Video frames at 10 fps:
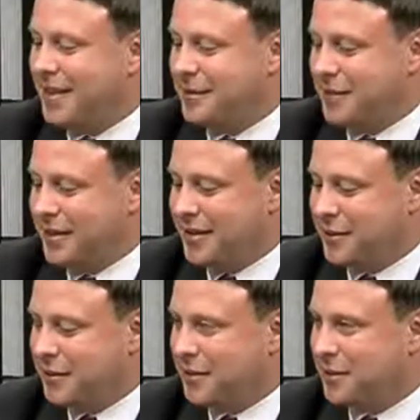lot of uh,
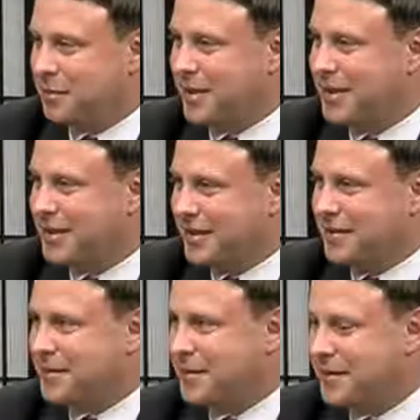critical praise
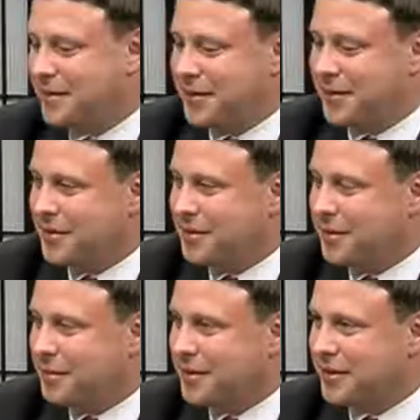then for, for,
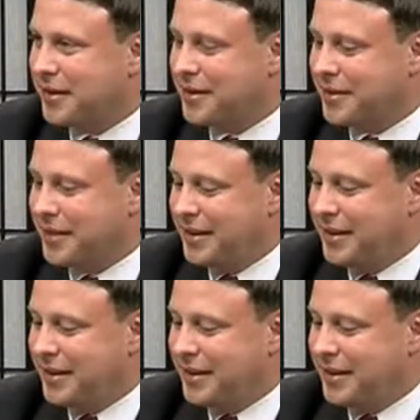for the book there.